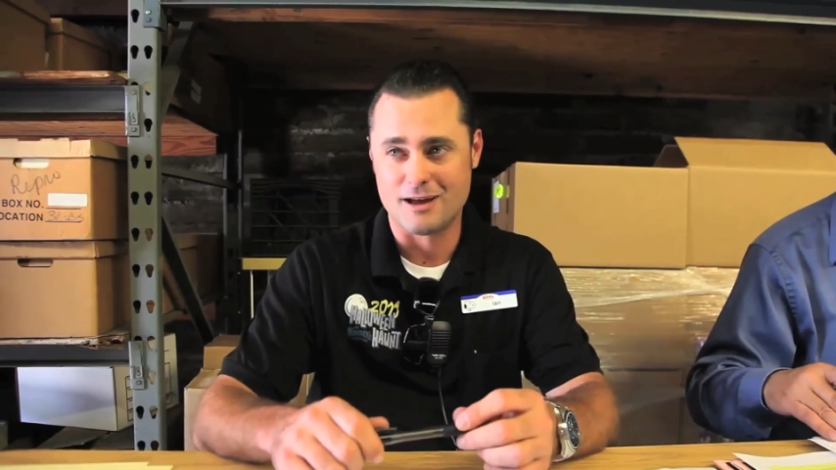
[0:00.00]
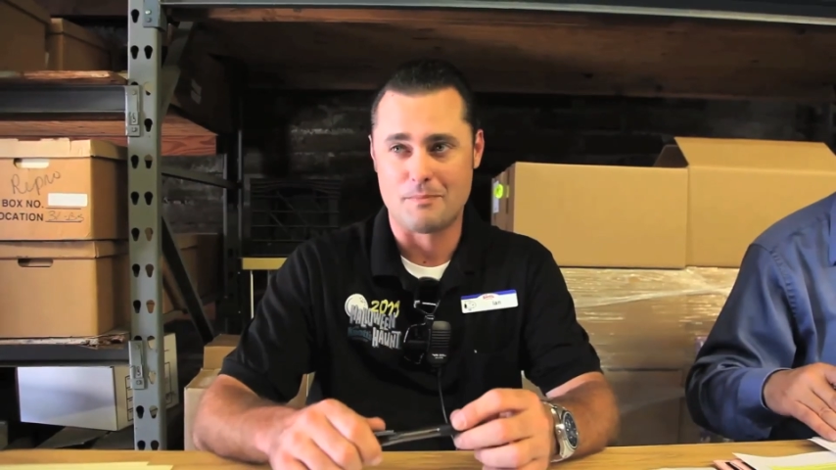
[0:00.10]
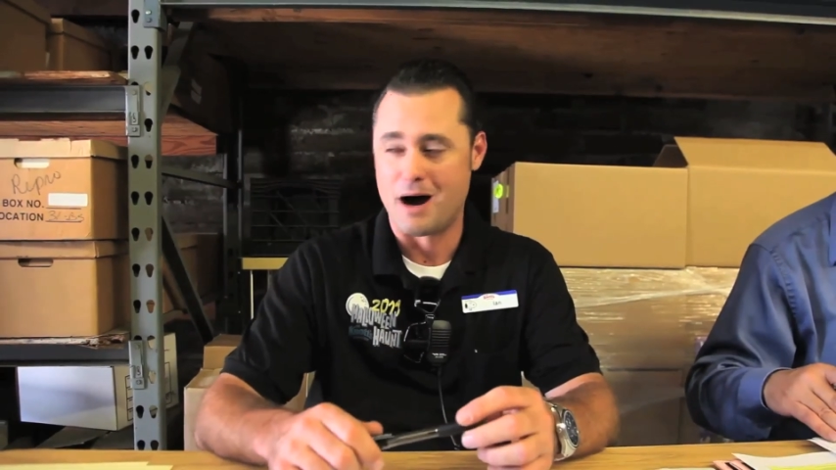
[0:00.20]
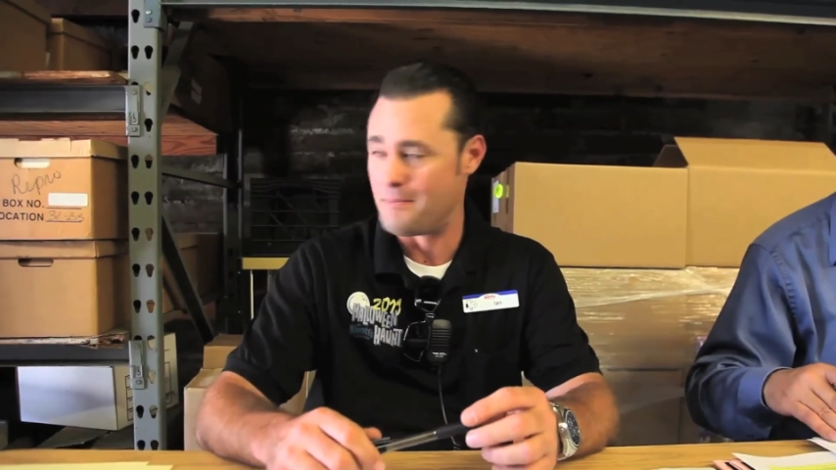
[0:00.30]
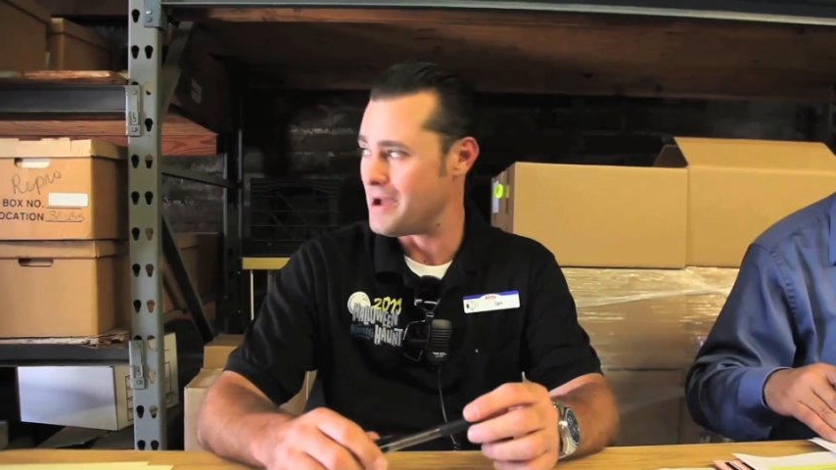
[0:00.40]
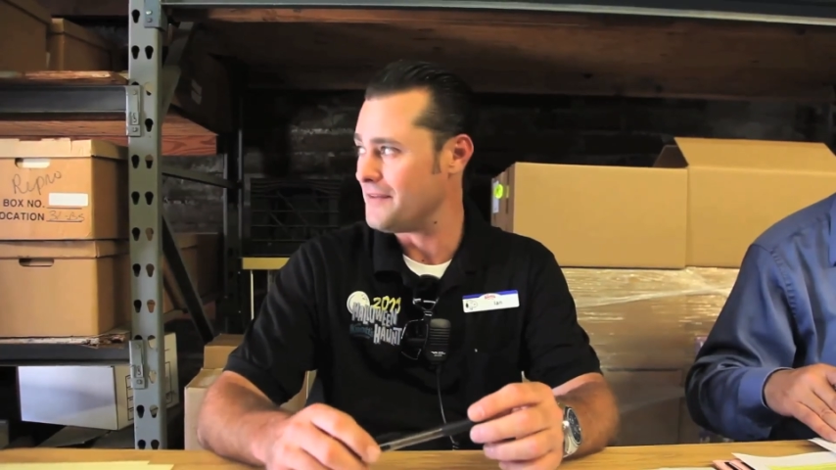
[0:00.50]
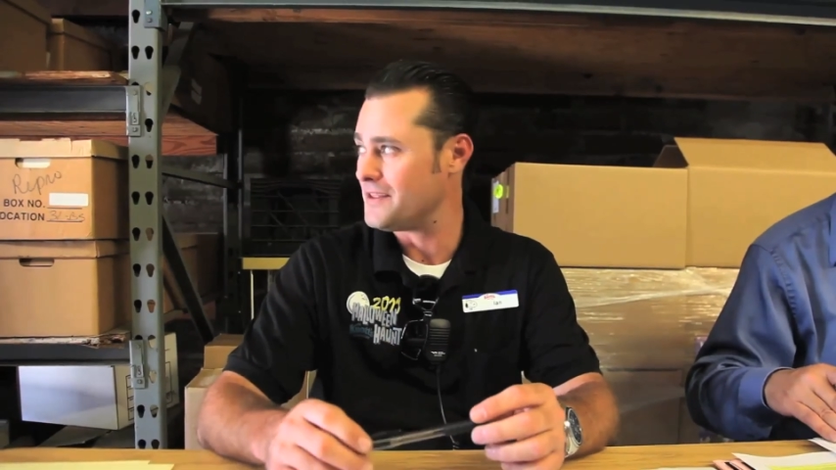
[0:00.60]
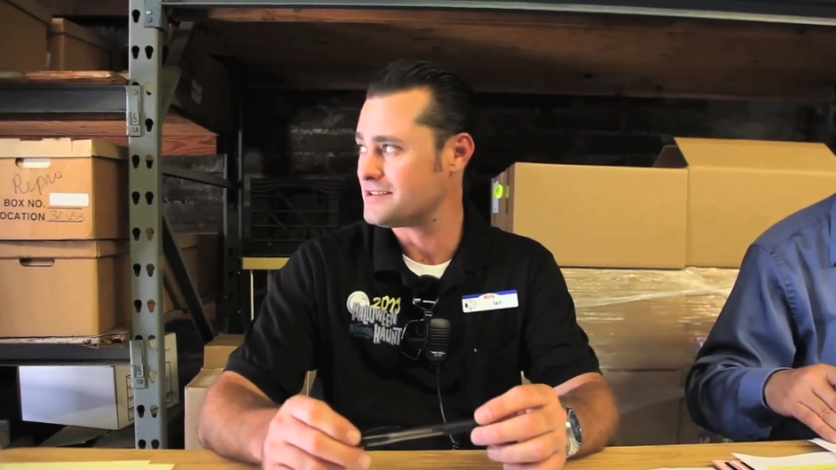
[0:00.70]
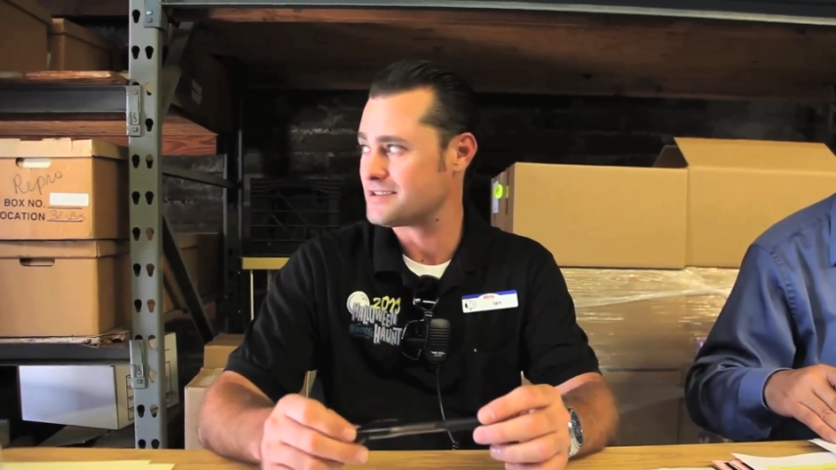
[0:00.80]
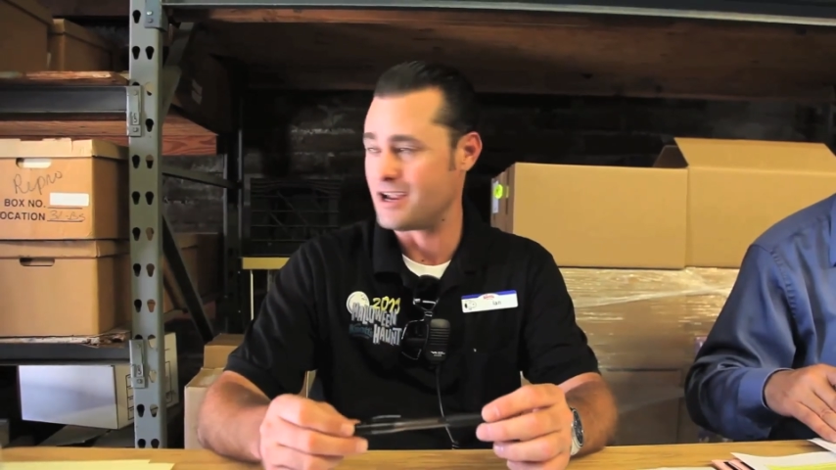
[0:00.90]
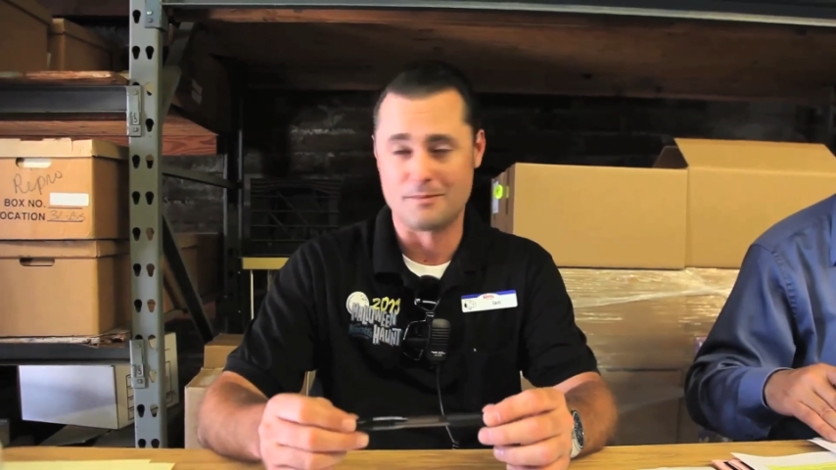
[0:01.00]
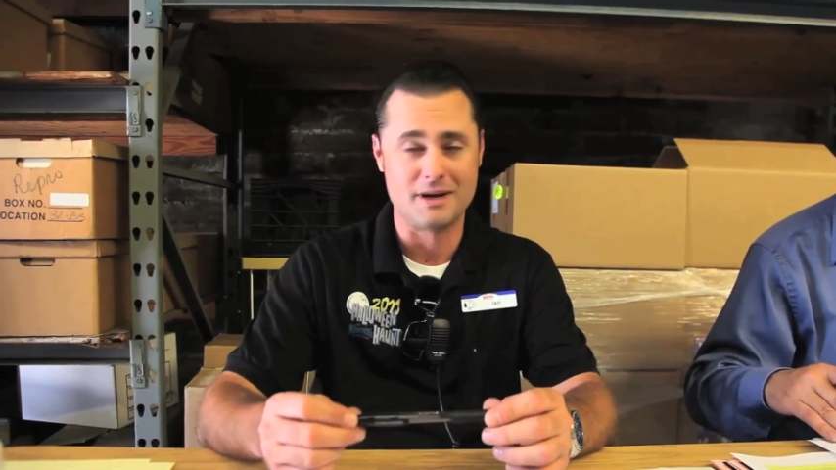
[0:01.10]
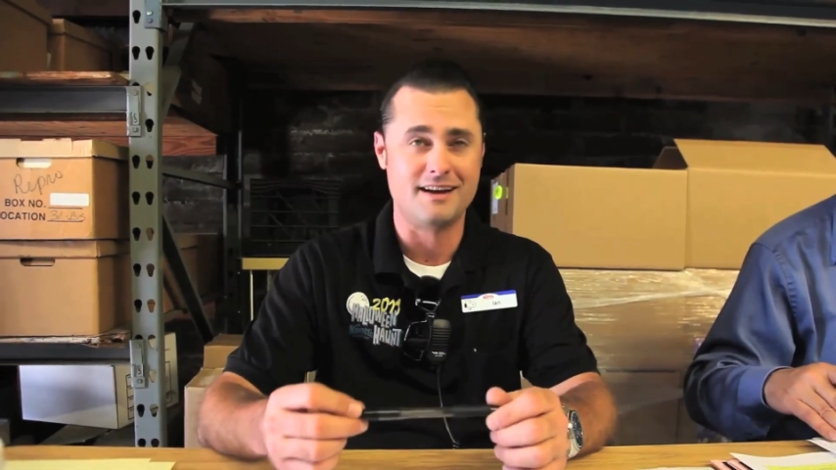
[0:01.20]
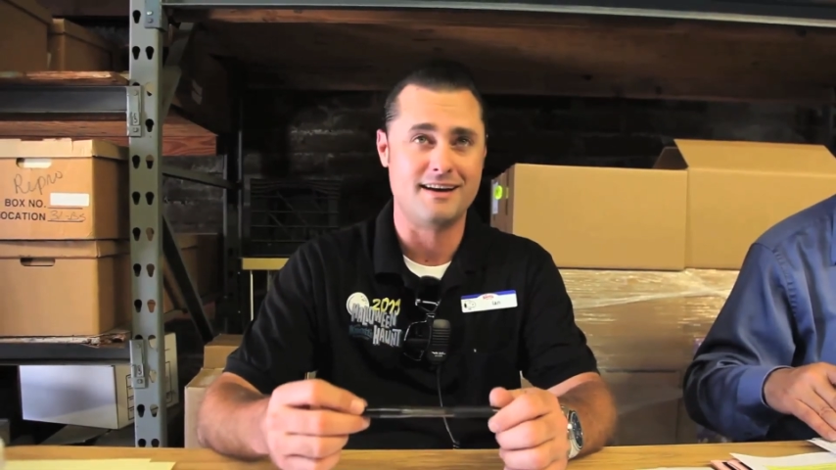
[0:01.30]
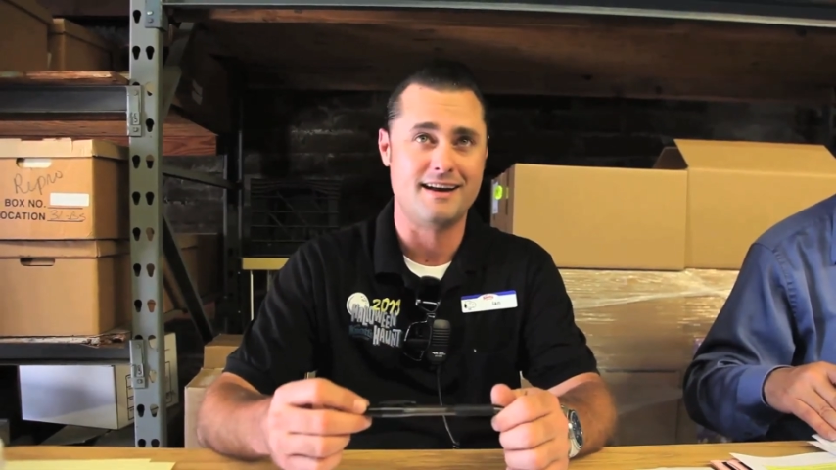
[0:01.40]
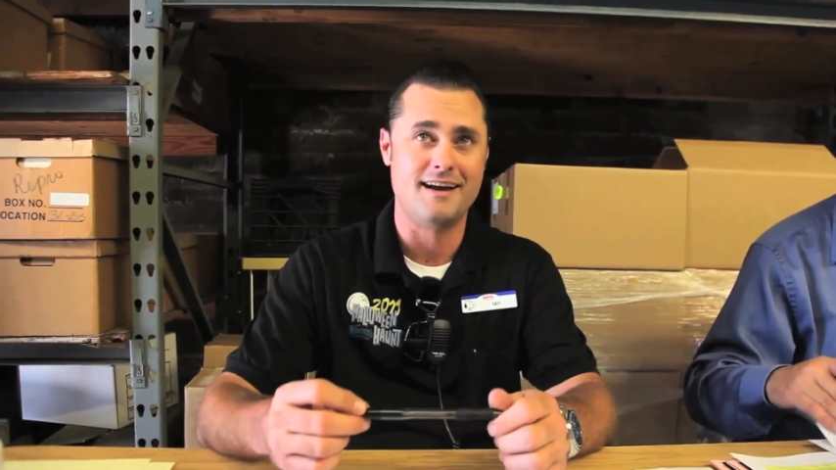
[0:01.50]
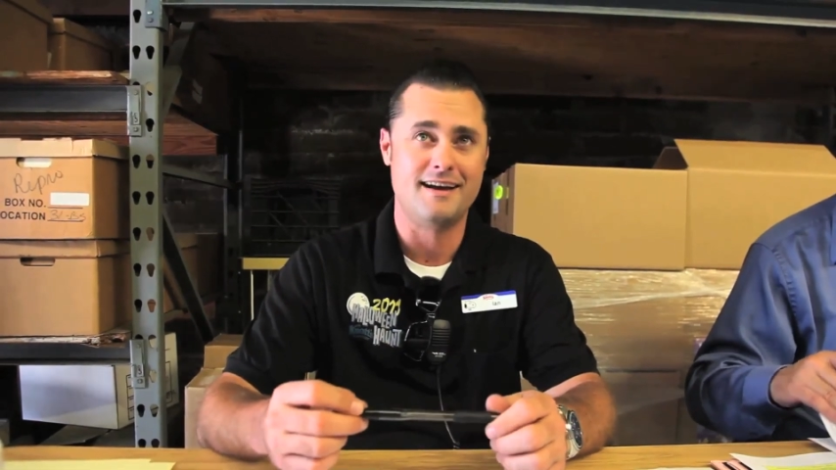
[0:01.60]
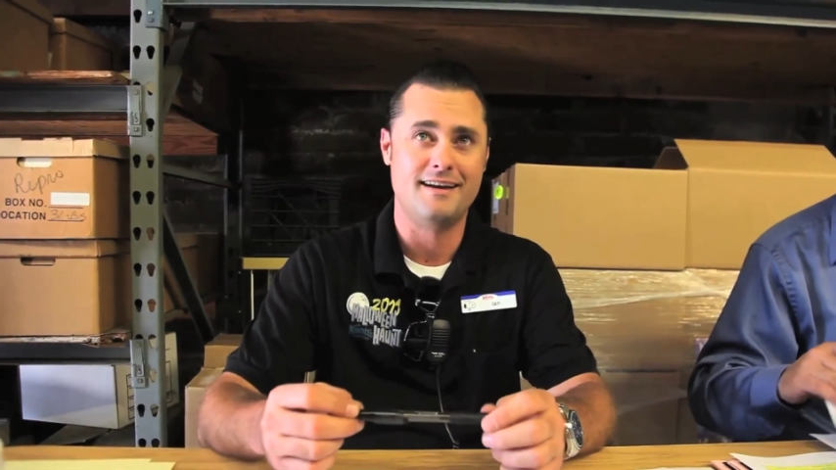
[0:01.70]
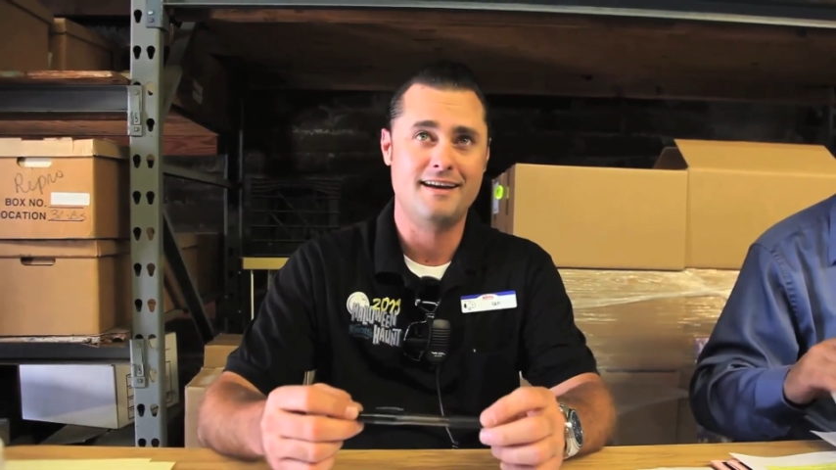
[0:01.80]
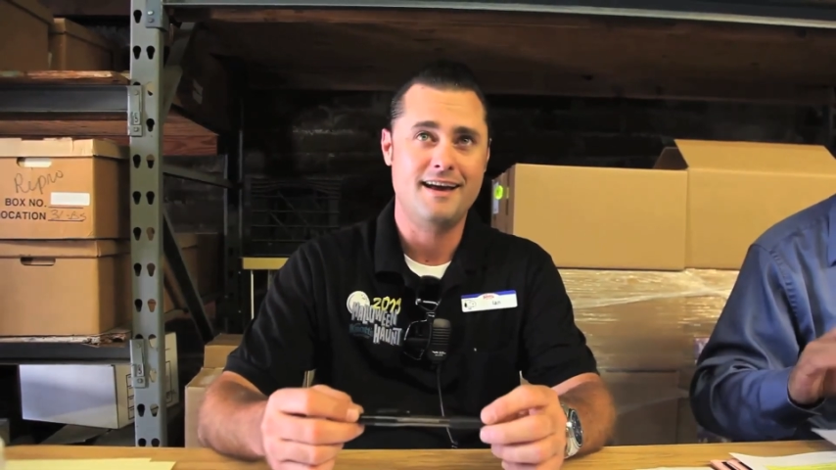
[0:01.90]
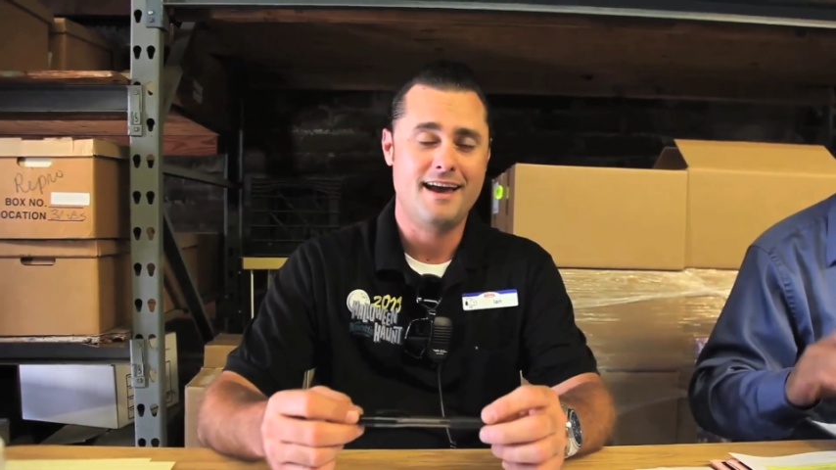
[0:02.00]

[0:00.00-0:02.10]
They'll pop out, they'll scare me, and uh,